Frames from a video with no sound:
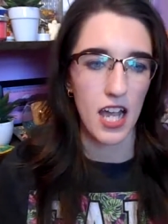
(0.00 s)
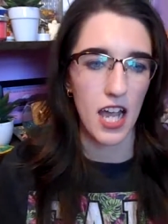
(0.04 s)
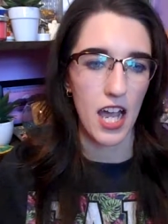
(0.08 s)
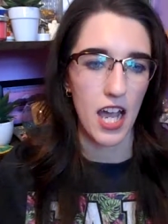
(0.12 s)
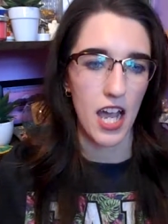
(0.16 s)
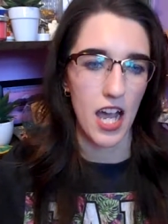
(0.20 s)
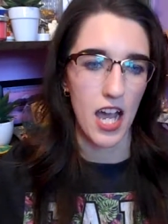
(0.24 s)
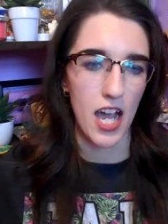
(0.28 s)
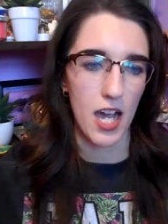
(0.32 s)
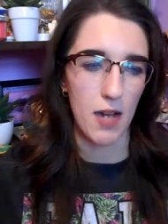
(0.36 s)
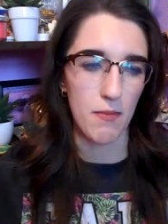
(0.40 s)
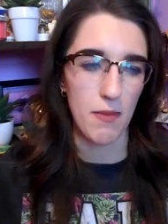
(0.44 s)

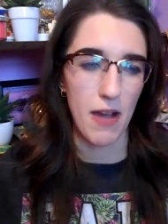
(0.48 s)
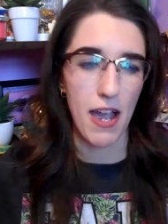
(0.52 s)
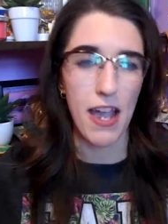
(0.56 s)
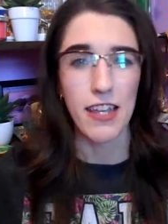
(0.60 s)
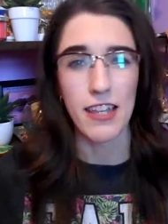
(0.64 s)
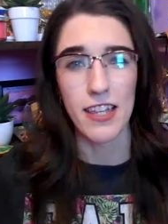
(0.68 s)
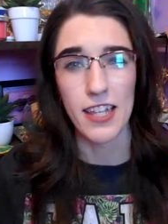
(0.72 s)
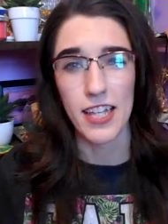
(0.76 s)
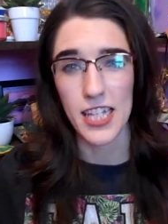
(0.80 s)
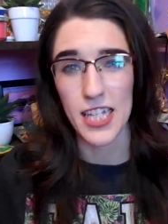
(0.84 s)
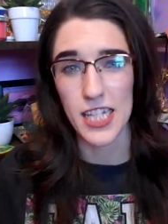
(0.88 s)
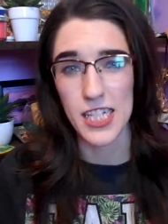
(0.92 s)
Um, I
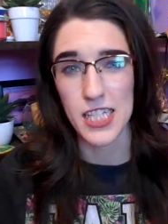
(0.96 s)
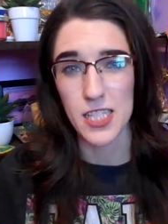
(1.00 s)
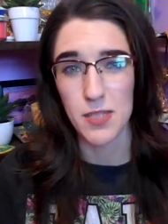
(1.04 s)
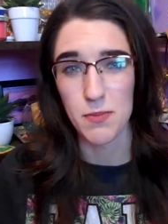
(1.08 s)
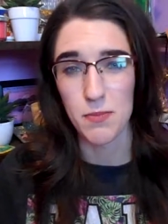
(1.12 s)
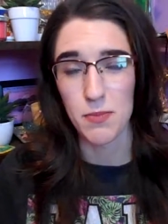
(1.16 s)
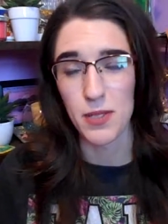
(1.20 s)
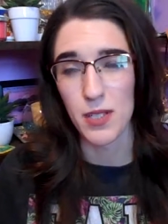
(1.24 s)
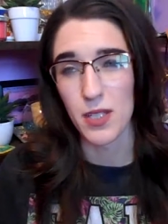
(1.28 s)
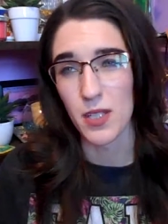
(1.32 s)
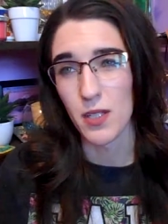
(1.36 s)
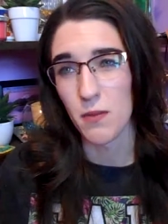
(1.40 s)
like it to
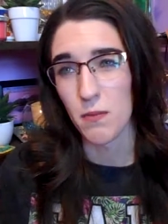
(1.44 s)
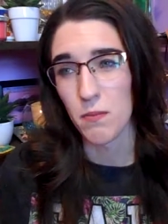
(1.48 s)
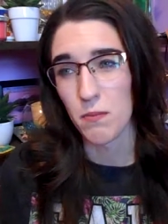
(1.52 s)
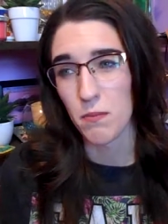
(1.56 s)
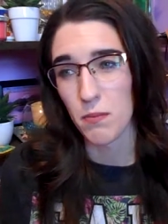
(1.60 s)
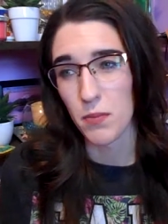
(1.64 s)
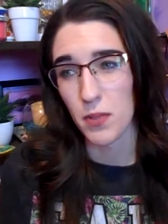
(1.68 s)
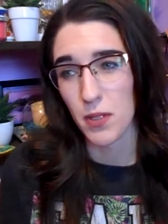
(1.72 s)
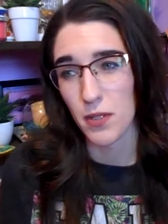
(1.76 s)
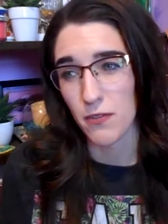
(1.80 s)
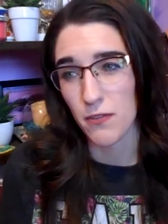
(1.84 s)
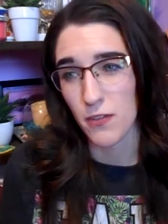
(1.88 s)
be
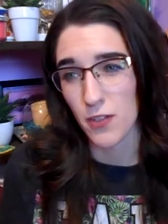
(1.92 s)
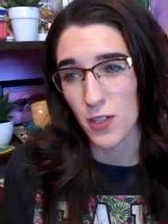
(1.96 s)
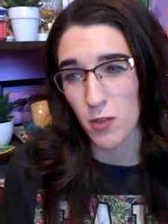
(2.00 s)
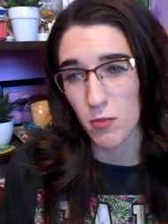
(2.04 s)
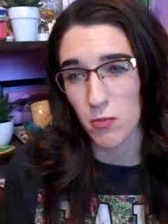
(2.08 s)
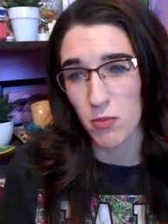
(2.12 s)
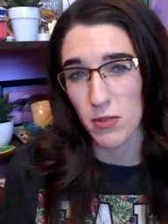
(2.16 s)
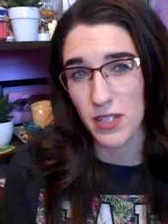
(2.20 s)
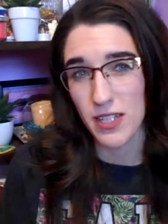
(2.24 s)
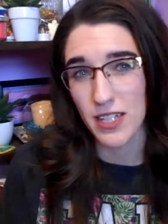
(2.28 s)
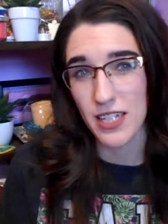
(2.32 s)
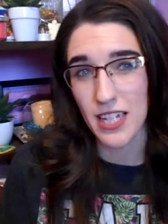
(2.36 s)

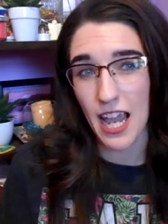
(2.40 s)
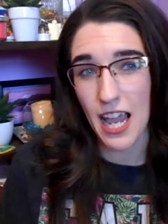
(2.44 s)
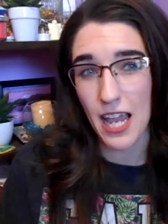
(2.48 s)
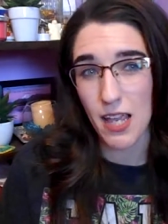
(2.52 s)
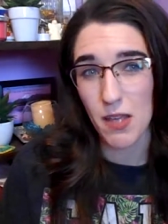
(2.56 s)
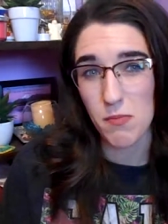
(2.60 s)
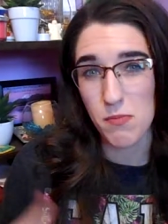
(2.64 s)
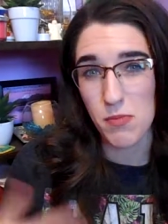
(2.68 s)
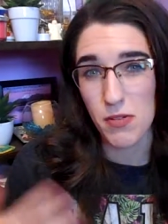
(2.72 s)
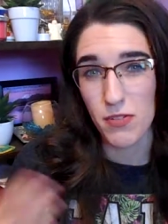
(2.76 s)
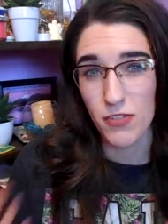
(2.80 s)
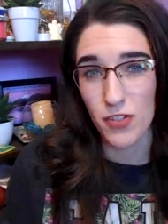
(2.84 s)
preferably,
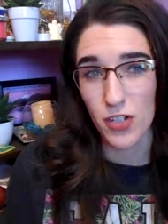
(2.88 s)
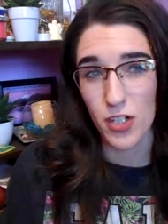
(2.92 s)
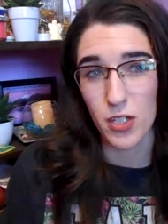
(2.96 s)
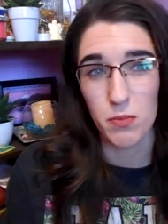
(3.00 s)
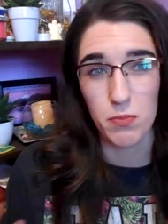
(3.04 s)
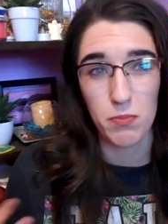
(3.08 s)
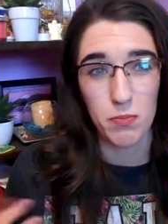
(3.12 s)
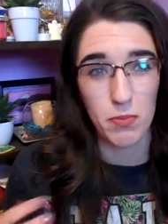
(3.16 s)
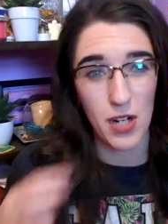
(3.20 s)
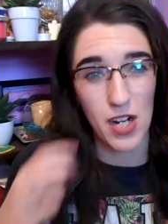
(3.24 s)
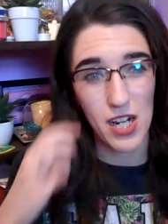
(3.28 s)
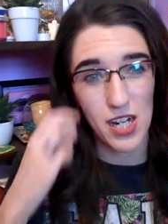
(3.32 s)
I prefer
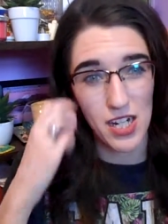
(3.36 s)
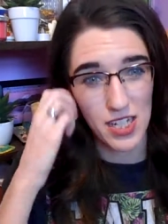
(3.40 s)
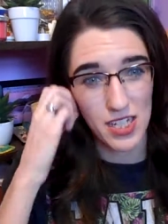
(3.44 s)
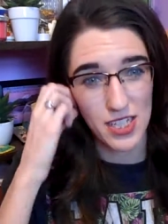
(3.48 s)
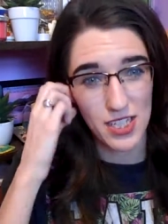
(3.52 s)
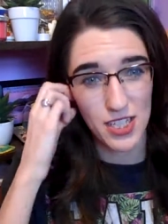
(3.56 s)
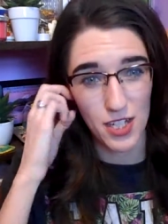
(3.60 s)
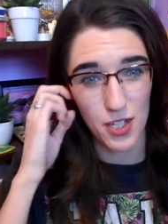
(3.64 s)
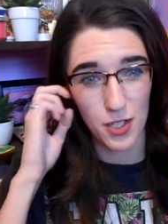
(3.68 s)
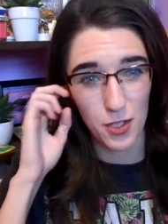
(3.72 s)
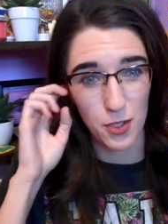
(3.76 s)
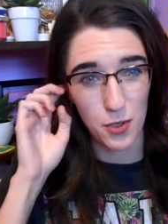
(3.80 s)
products
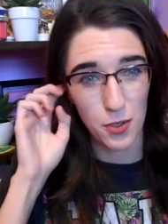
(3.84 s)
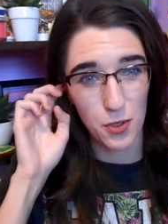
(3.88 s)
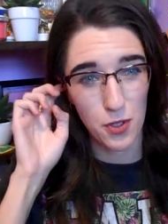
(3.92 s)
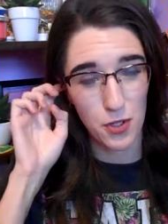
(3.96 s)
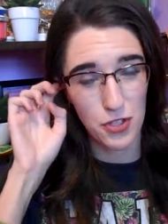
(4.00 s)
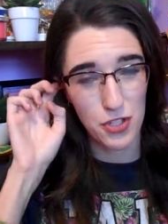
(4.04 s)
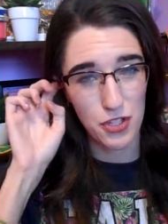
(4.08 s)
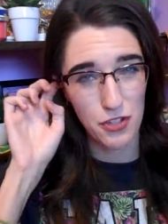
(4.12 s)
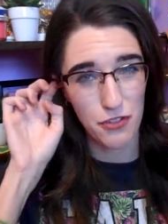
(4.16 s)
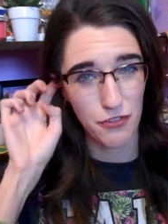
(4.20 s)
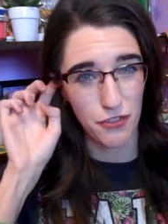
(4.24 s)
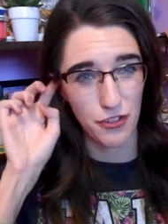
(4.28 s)
that are
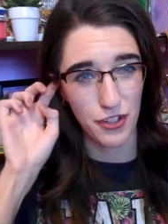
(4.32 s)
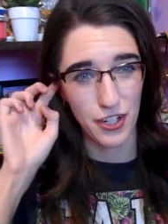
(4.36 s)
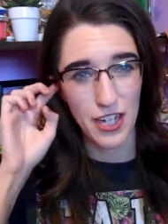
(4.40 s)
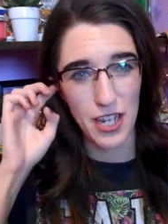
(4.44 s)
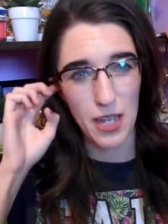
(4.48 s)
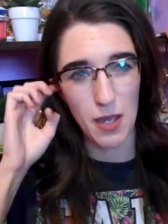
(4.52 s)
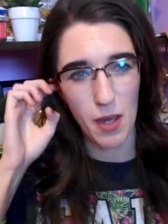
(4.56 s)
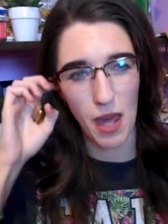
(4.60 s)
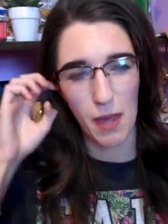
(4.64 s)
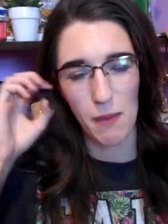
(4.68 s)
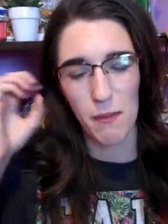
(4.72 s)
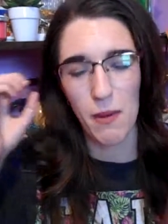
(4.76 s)
cruelty
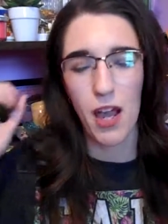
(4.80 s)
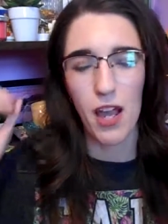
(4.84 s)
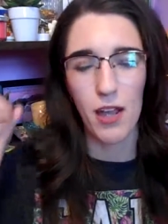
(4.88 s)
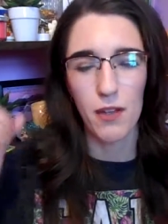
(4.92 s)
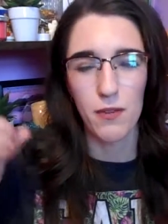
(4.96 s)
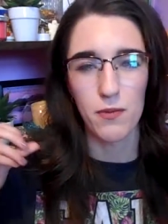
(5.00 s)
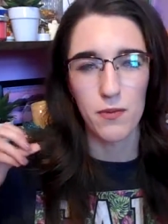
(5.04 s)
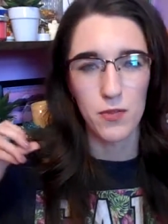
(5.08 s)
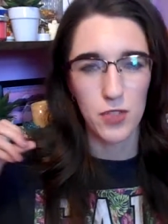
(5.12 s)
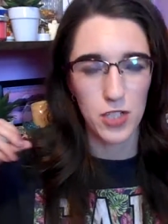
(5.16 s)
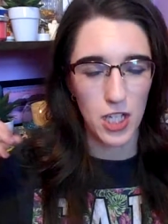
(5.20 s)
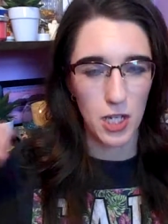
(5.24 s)
free. I'm not
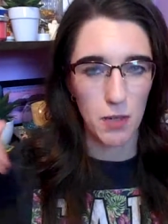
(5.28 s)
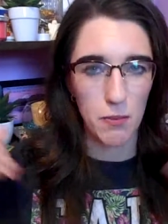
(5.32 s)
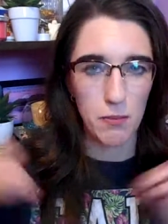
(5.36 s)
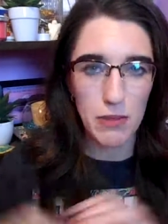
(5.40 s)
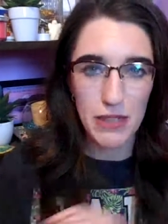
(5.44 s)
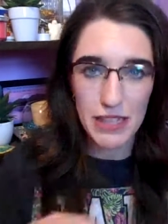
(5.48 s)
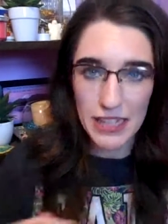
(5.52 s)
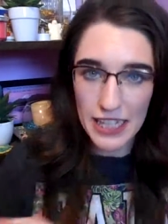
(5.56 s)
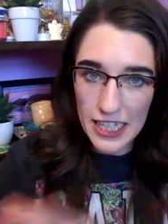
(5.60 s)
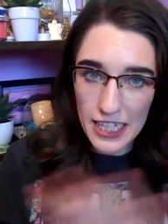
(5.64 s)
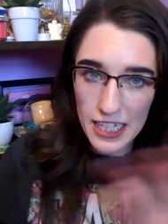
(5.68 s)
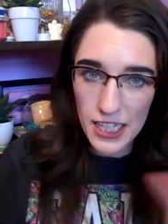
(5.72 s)

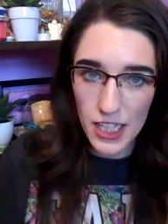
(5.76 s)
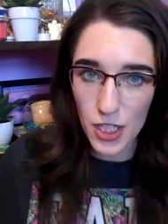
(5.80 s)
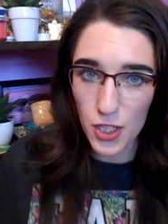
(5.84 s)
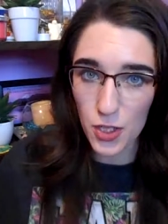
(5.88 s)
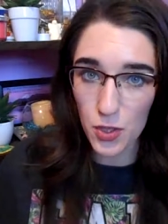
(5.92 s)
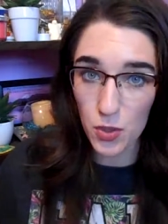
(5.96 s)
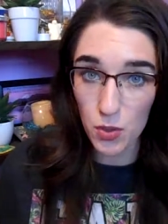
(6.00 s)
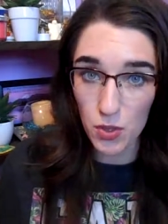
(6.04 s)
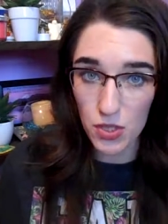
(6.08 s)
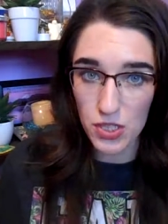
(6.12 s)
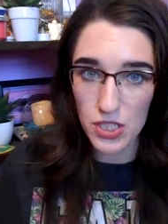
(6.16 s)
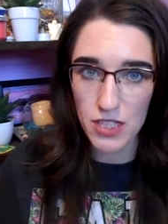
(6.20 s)
completely
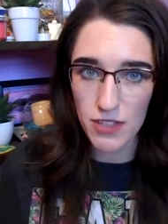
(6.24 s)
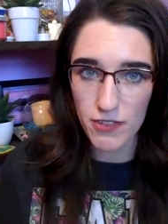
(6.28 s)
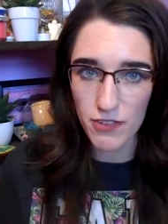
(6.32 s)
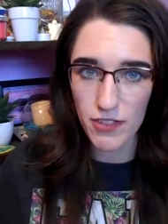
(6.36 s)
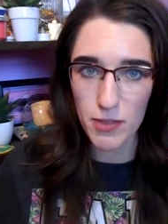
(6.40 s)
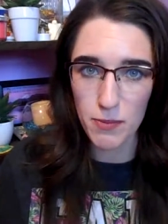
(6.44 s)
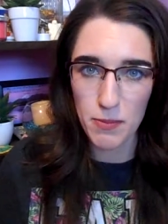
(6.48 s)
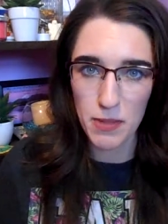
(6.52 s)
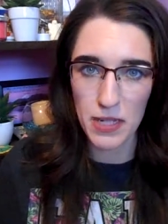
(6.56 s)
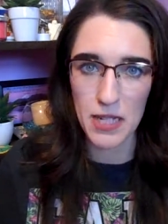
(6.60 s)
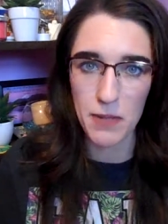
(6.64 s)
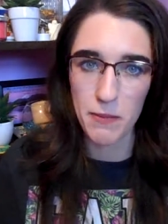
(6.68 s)
cruelty
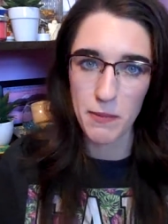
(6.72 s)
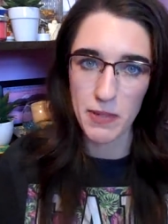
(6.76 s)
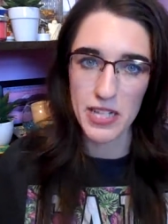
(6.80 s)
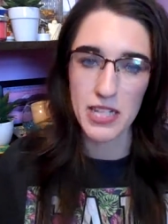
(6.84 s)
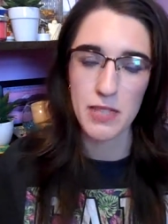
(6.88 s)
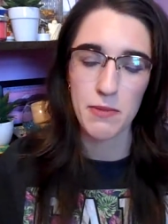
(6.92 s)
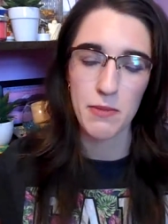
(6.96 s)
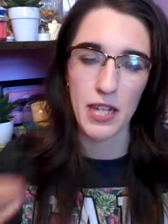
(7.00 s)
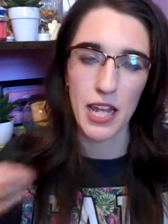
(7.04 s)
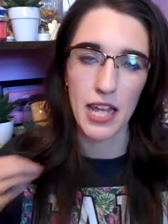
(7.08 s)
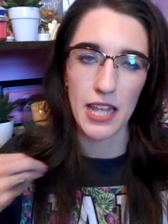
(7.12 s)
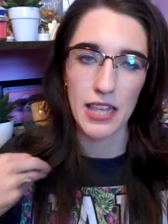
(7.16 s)
free by any
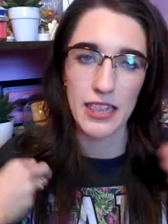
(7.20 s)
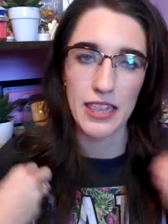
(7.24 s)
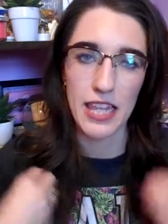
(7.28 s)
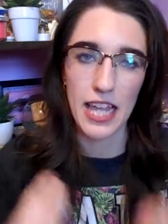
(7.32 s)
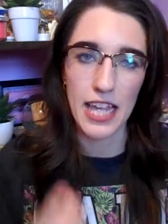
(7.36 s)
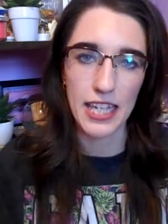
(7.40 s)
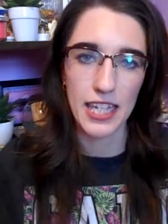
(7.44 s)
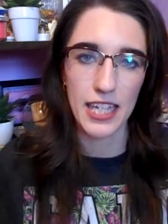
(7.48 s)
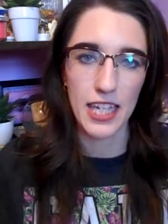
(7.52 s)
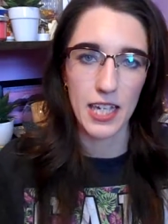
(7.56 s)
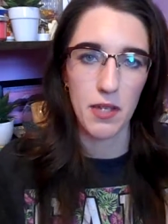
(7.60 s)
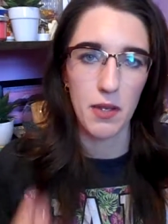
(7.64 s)
means, but I
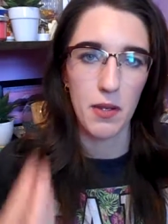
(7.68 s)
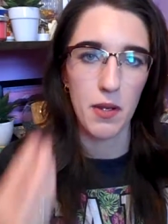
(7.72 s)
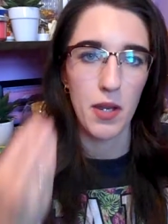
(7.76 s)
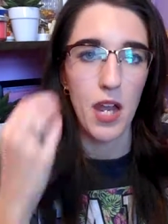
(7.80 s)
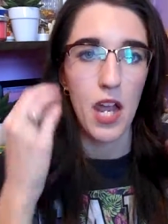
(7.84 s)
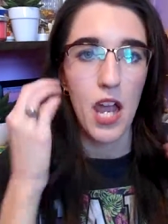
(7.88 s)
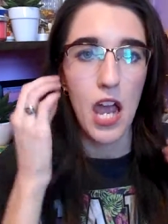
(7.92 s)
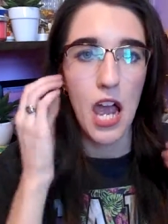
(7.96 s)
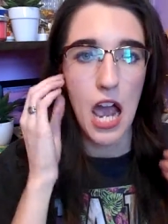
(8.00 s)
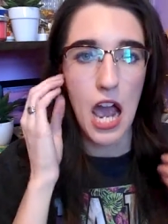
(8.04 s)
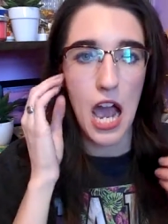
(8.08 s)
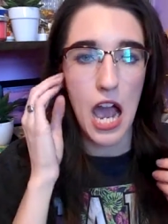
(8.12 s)
like it
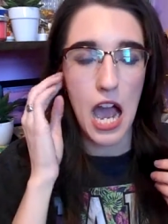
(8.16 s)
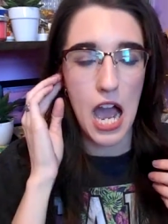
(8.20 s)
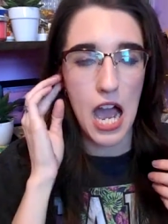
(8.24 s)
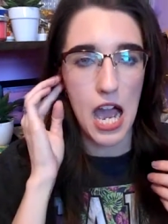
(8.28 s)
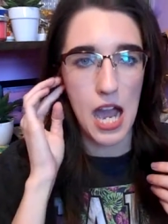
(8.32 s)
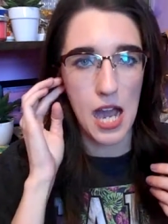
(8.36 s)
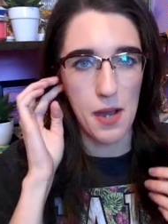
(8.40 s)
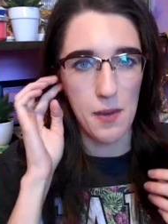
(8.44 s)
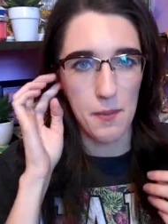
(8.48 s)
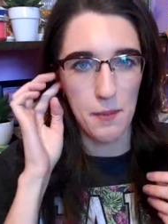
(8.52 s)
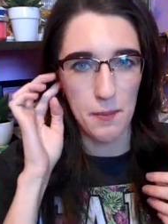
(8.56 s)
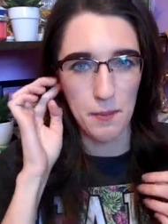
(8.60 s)

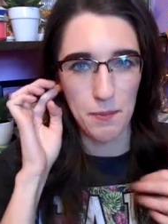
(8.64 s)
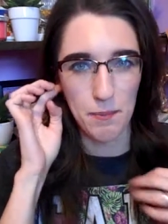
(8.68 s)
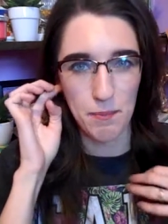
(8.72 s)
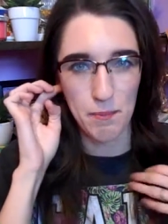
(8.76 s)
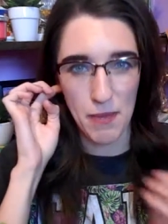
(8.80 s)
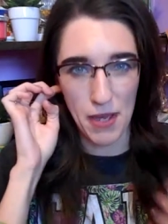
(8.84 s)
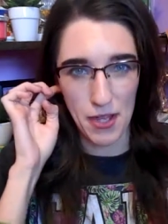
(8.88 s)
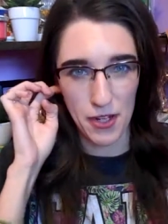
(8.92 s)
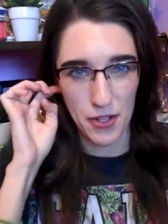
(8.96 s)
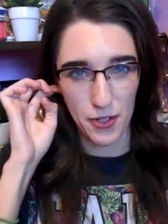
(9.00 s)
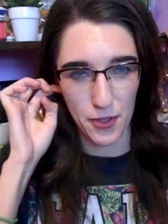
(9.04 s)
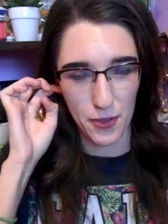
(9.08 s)
um,
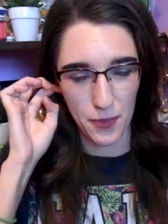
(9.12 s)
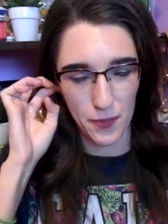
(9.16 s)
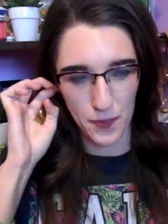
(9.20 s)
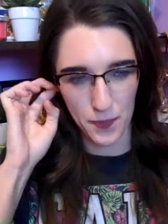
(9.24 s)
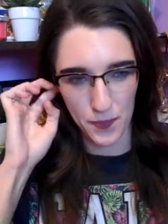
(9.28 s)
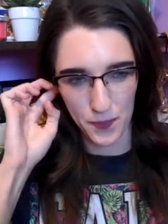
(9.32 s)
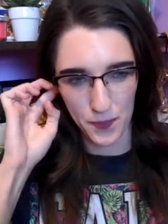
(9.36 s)
better.